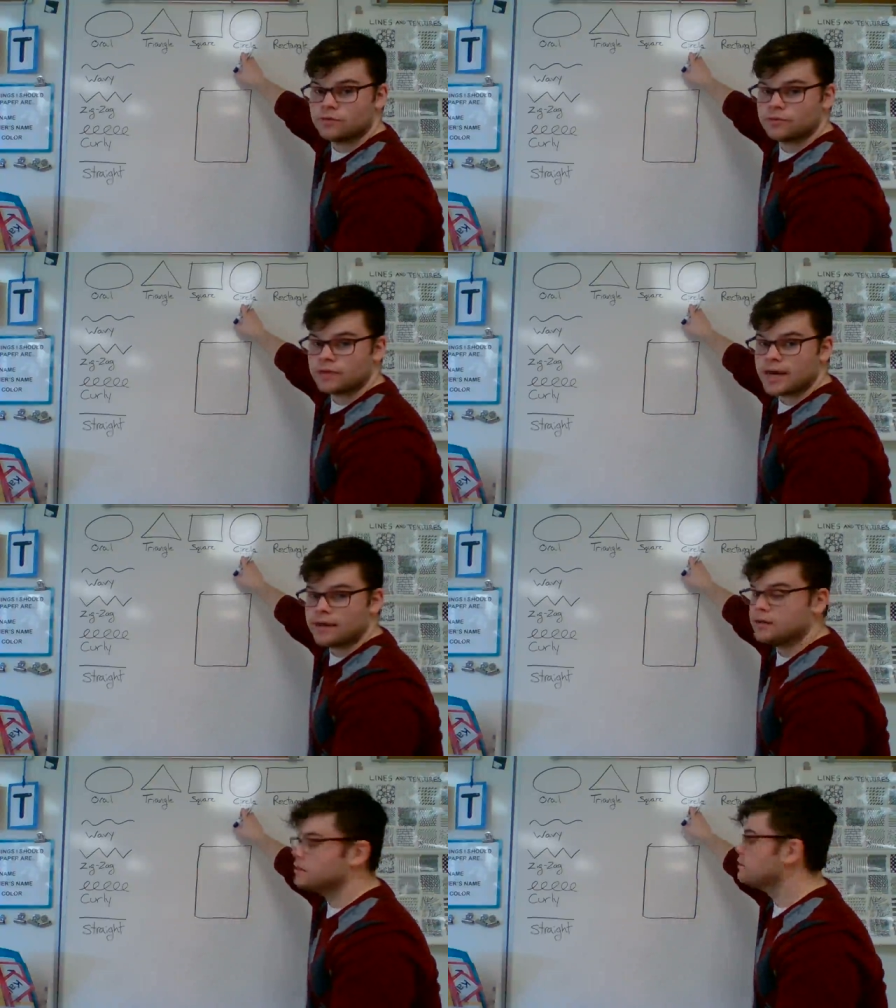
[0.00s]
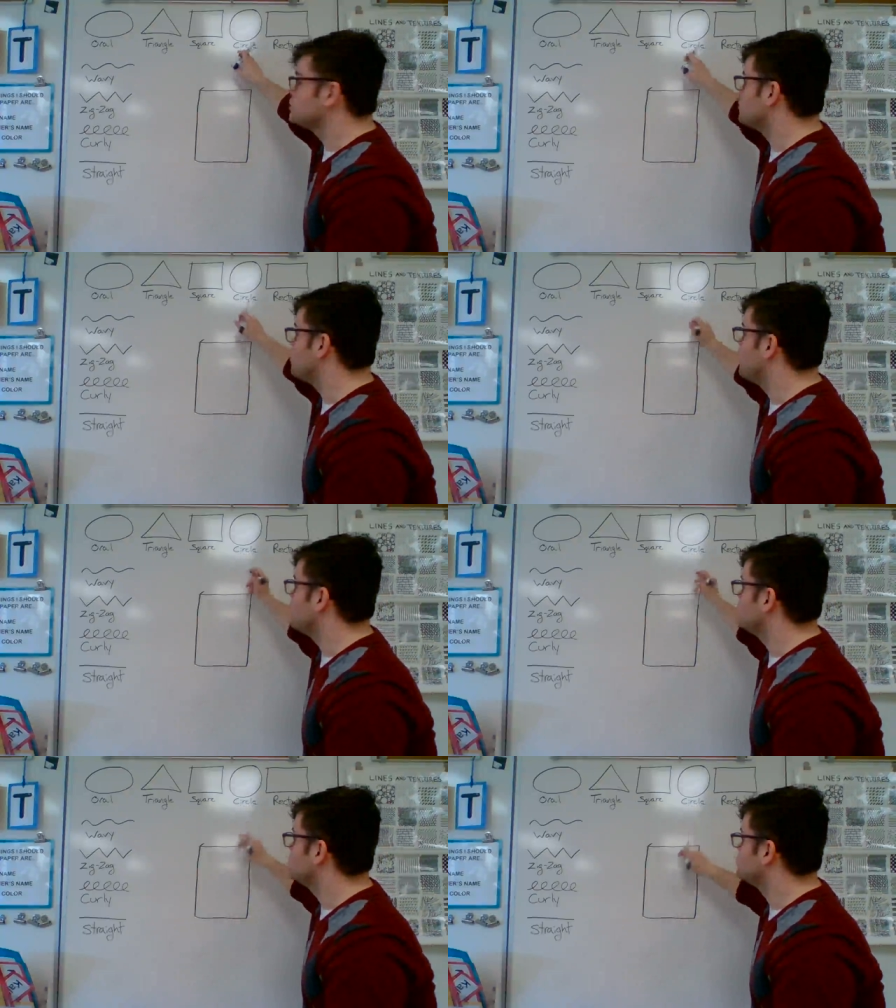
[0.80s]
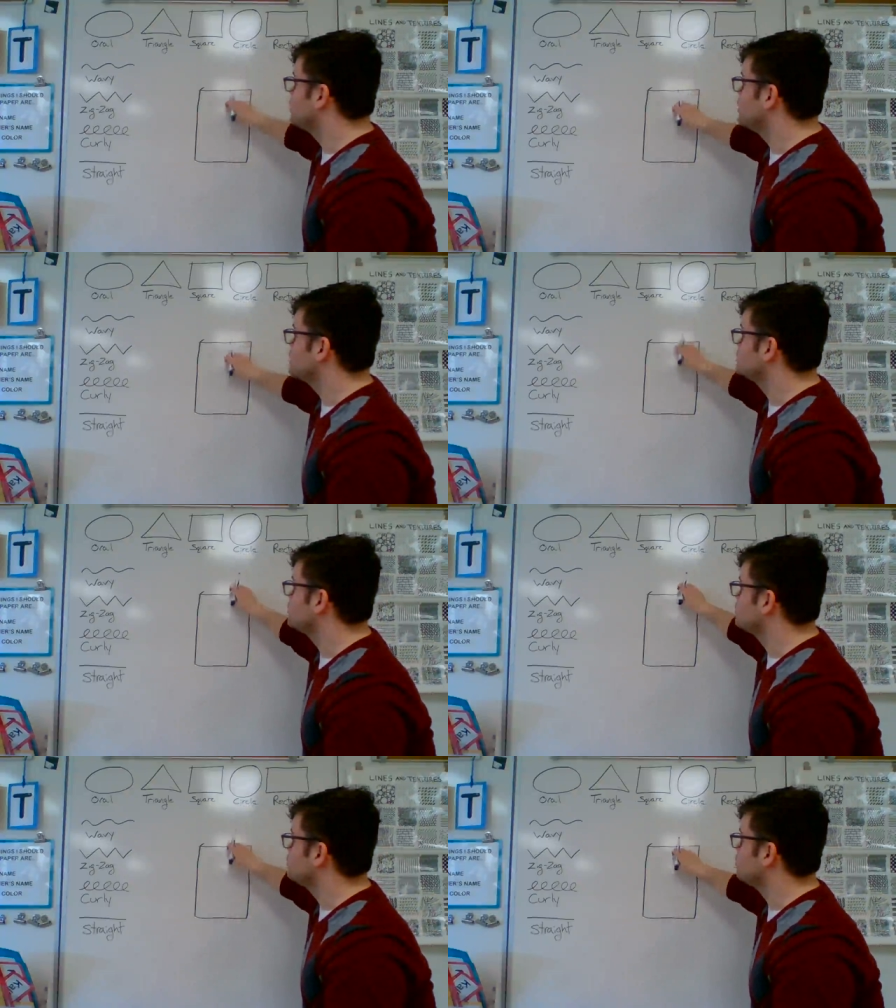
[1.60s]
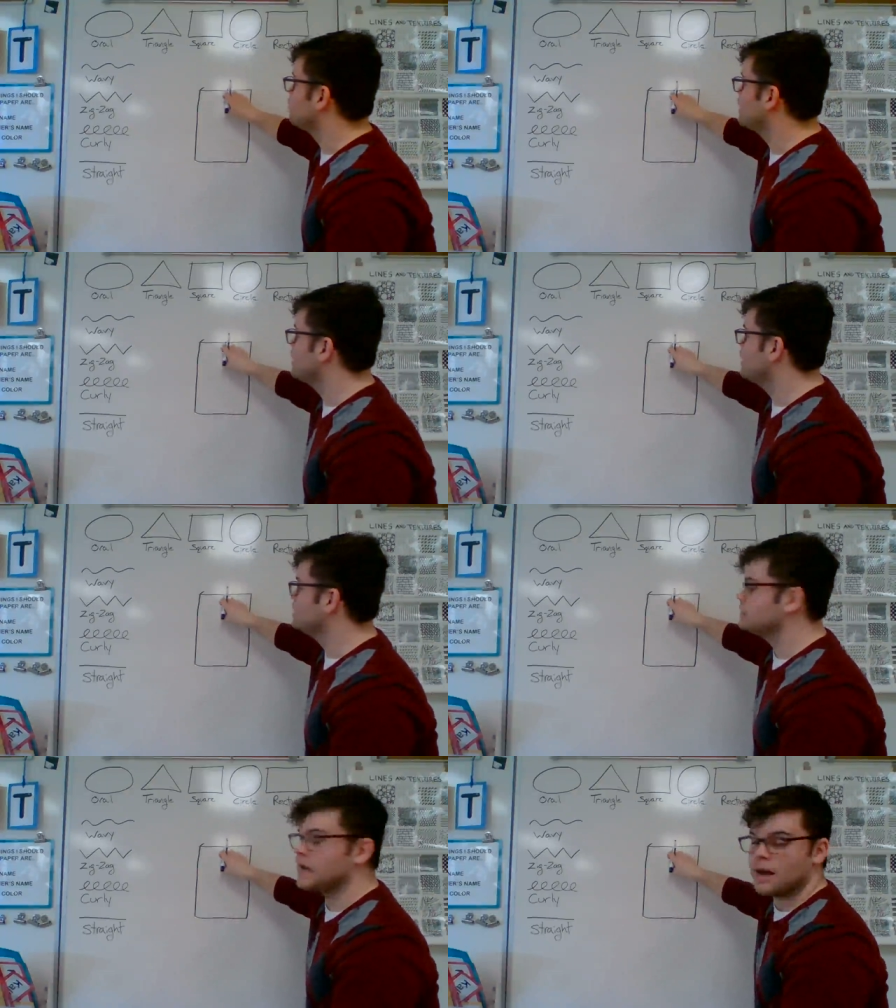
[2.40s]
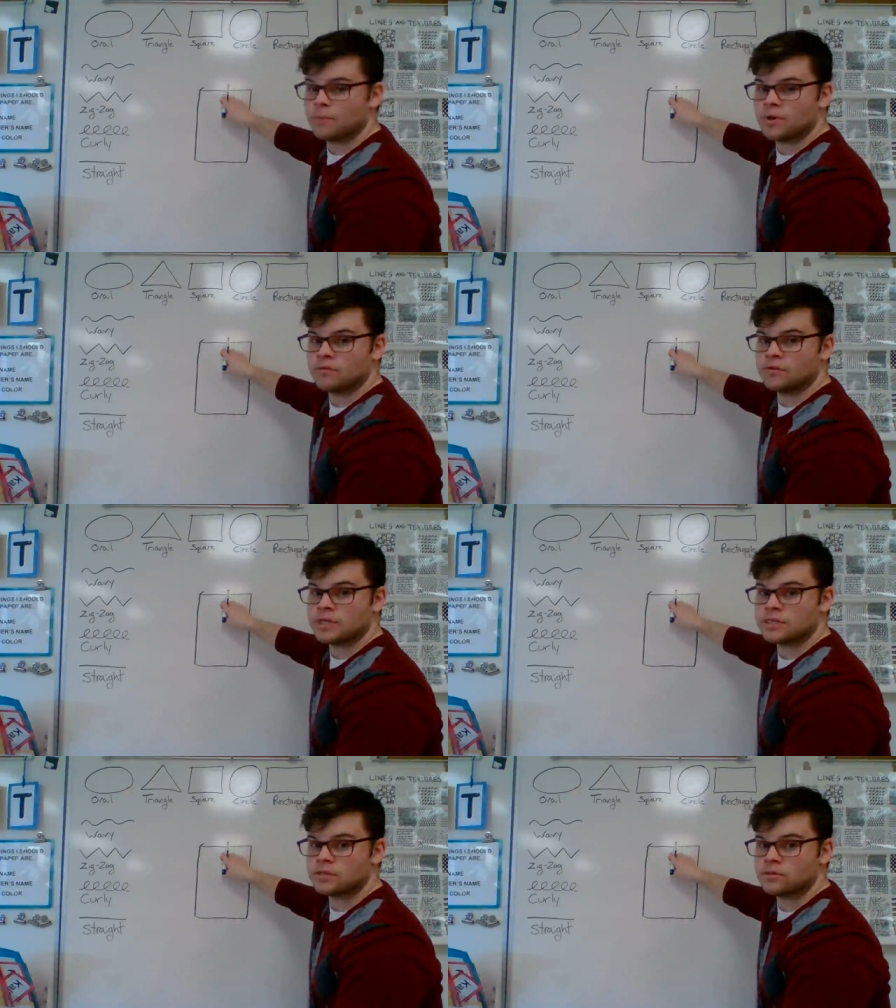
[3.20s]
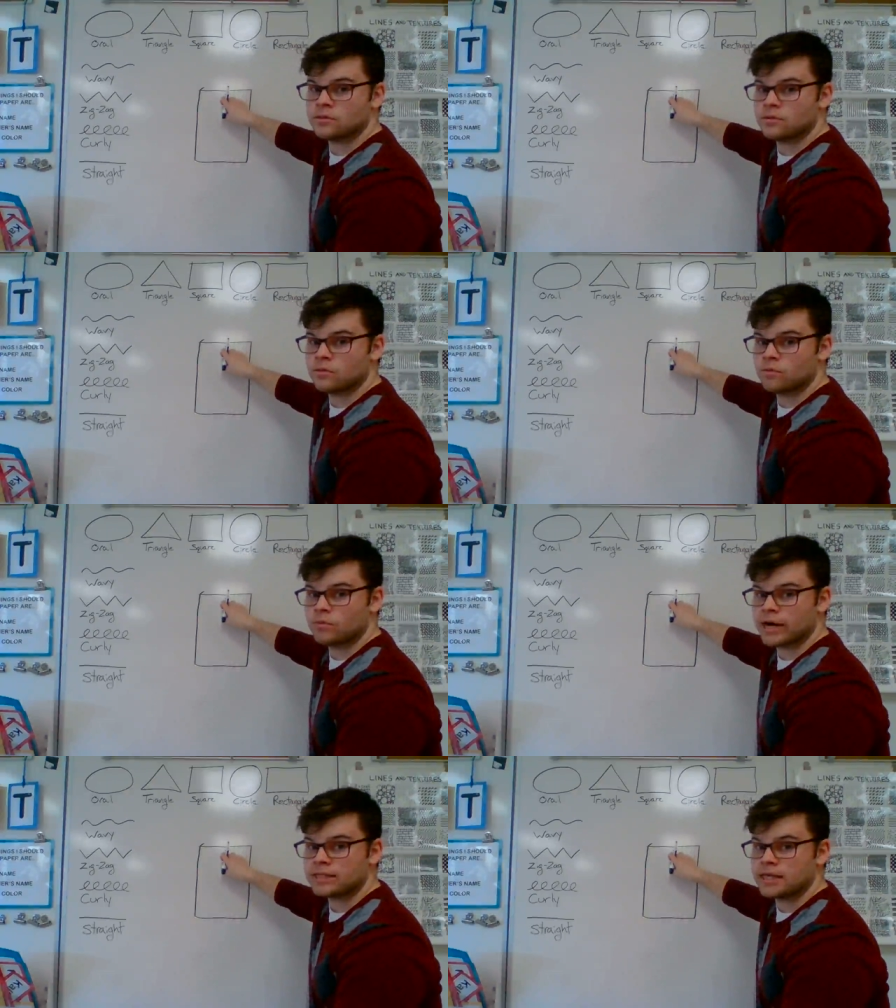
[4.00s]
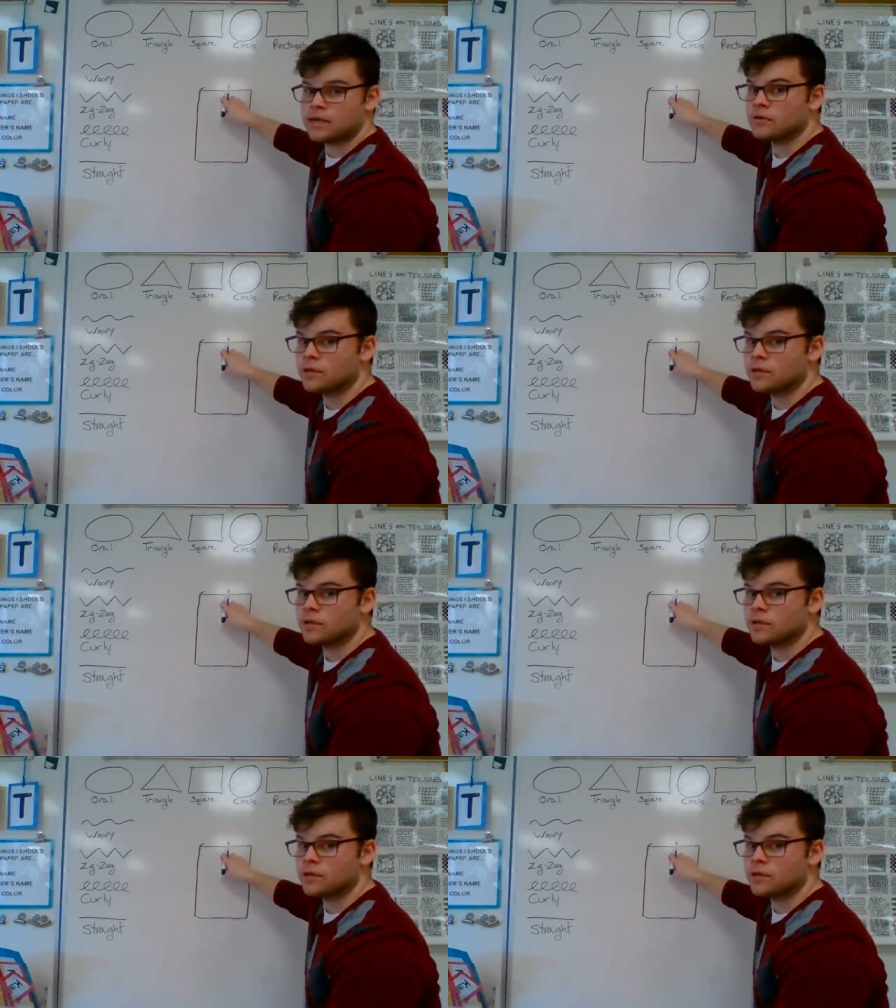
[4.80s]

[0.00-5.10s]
we're going to use a circle for that. So I want you to draw a circle right on top of this